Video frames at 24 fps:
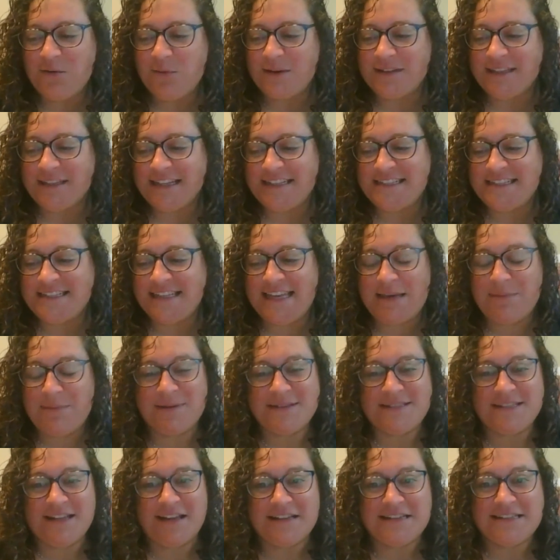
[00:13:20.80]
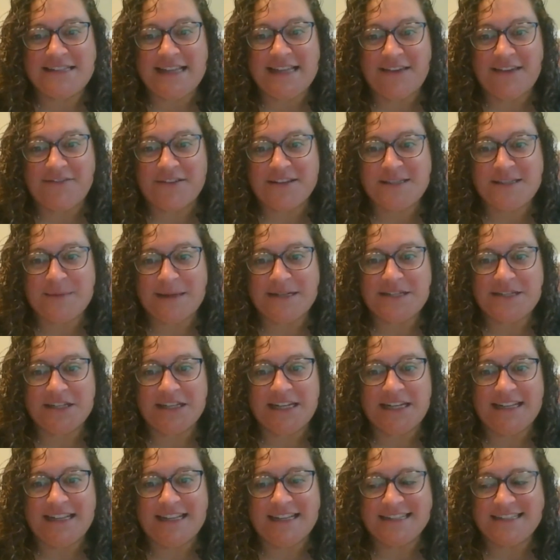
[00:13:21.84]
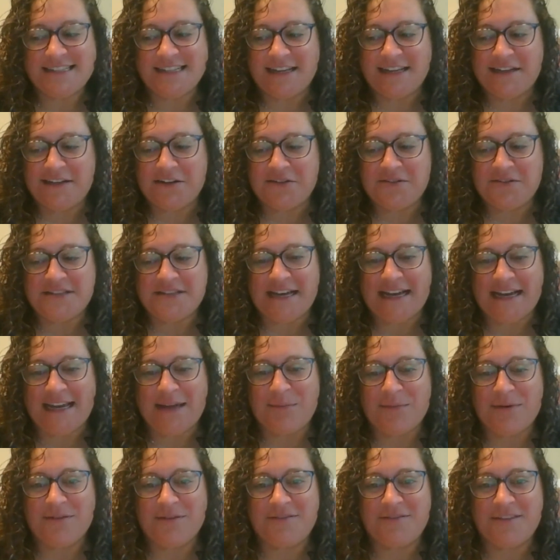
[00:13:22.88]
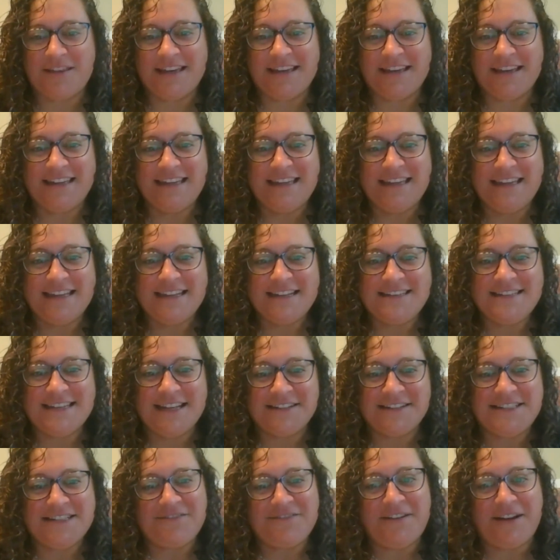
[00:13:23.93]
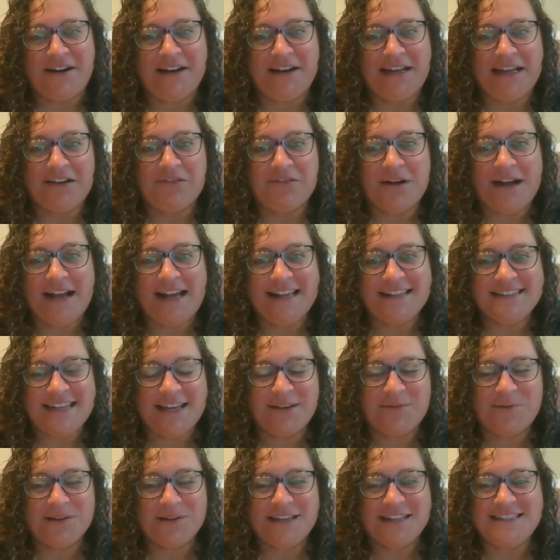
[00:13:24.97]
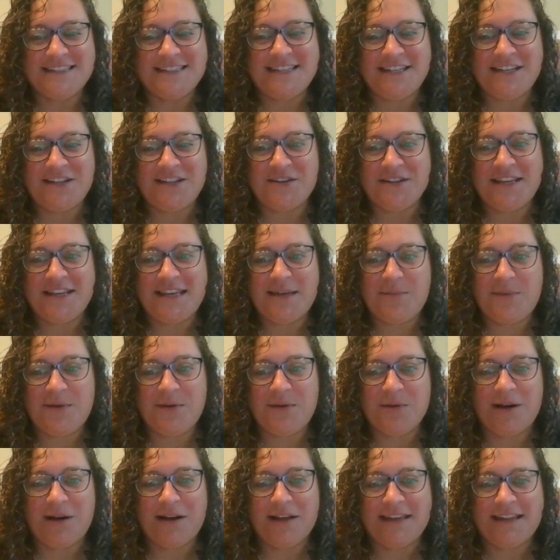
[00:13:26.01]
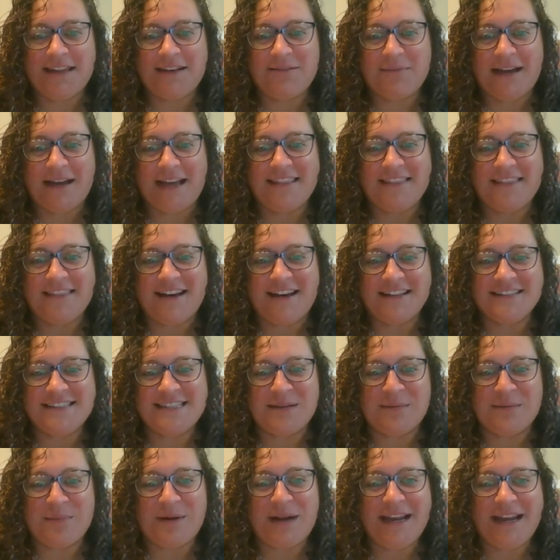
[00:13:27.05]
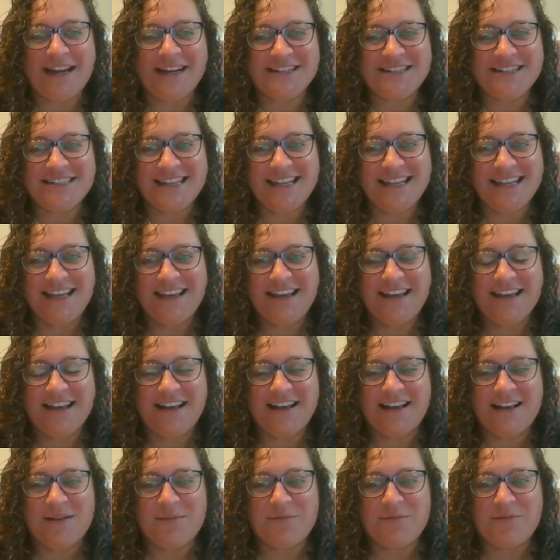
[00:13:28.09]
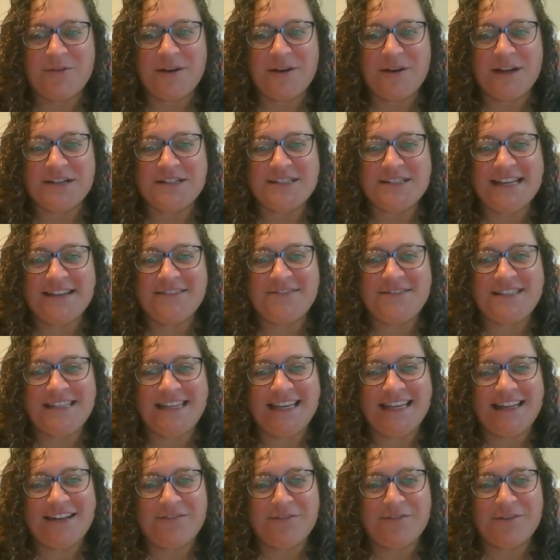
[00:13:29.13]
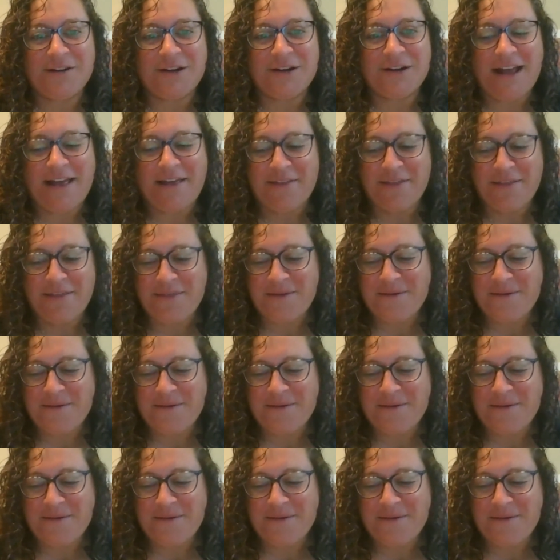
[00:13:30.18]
willing to keep us all safe, especially in this unknown time of the Delta variant rise. I will continue to keep you all in my thoughts and prayers for your safety and for your health.